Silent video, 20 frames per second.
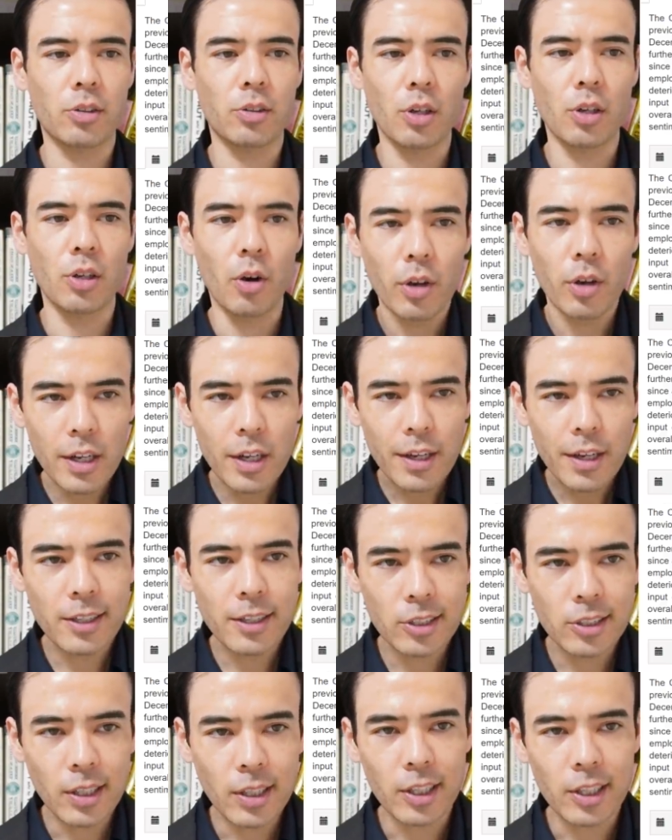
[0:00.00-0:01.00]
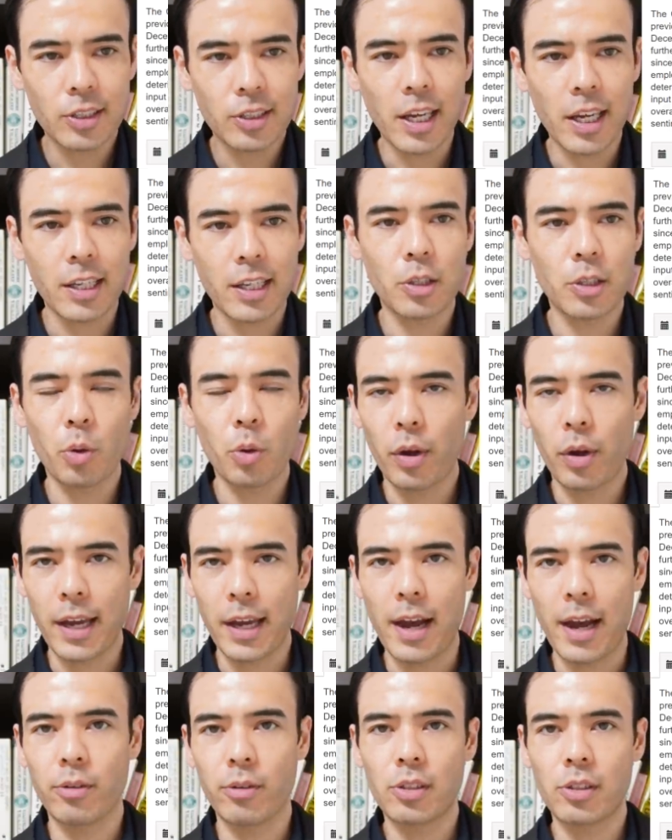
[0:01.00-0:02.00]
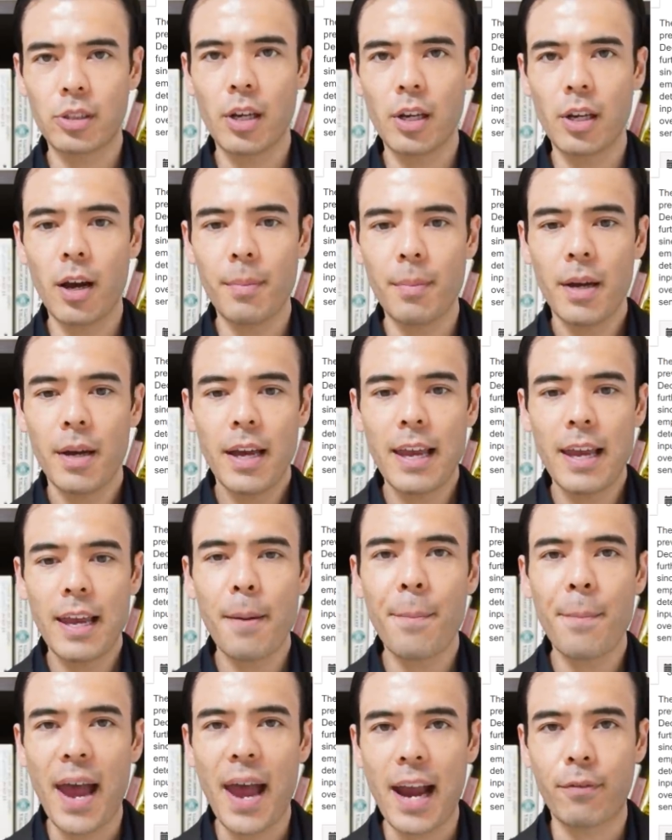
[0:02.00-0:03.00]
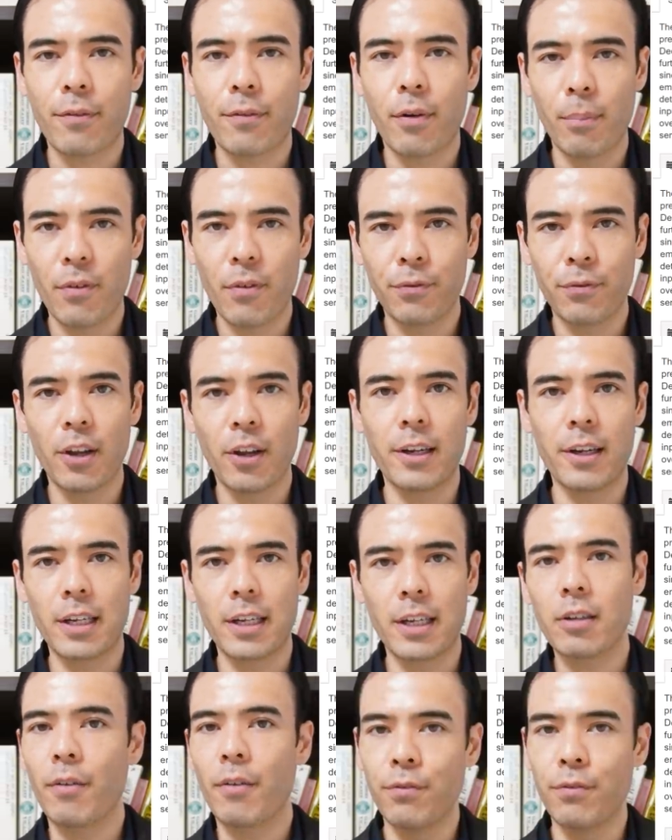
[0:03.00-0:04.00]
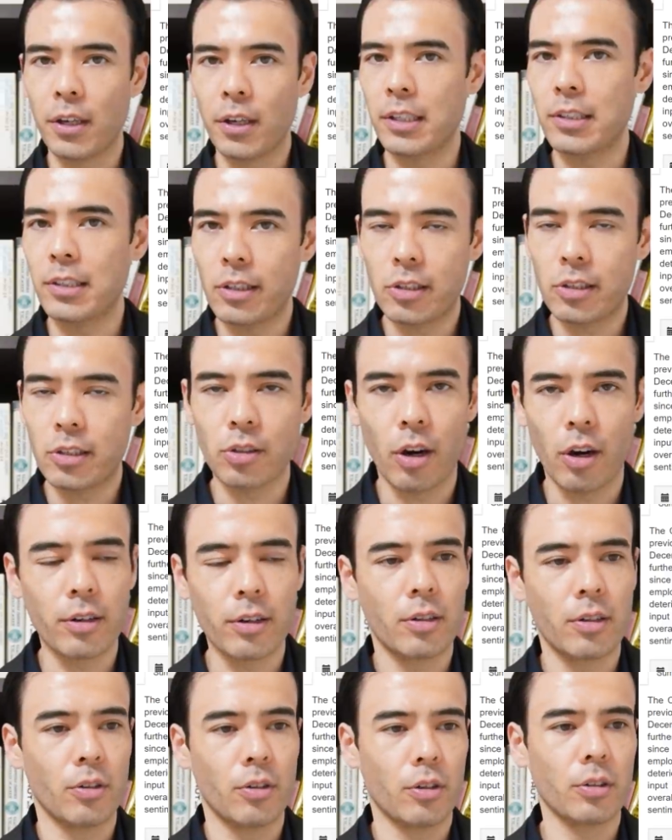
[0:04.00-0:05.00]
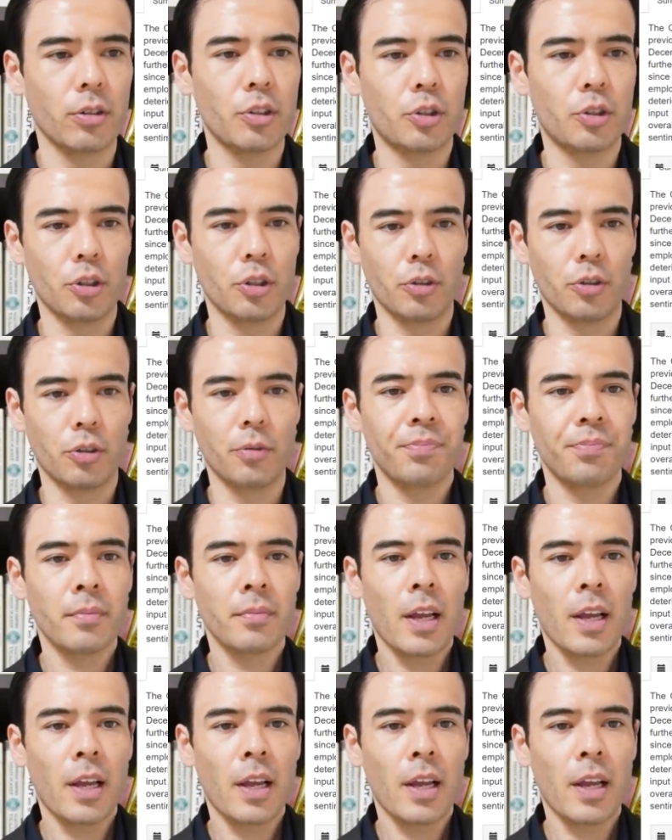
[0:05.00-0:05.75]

So this does take into account some impact from the flooding did start in early June.